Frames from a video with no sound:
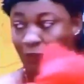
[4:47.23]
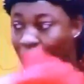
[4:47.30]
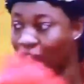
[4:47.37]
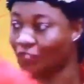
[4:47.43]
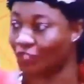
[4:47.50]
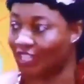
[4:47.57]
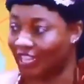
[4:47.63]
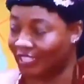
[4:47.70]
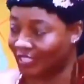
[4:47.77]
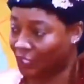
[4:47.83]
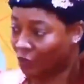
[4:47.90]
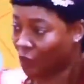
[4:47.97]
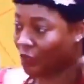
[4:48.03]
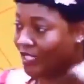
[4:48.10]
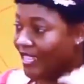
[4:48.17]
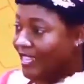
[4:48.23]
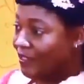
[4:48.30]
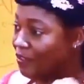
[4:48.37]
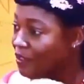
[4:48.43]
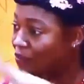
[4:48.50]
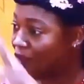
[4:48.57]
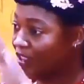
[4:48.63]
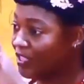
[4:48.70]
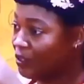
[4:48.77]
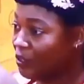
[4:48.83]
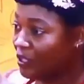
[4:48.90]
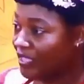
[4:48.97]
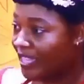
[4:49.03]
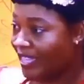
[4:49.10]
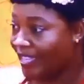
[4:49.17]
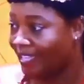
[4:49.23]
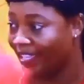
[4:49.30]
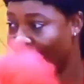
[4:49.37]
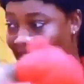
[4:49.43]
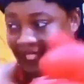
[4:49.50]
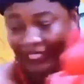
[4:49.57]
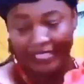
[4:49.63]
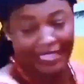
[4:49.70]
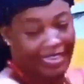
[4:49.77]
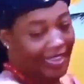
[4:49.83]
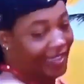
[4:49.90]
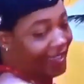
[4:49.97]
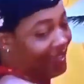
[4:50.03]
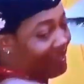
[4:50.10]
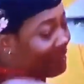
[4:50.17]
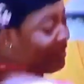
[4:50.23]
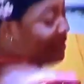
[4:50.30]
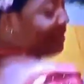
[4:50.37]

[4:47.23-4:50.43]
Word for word: on your position as the daughter. If you're the first daughter, it gets here.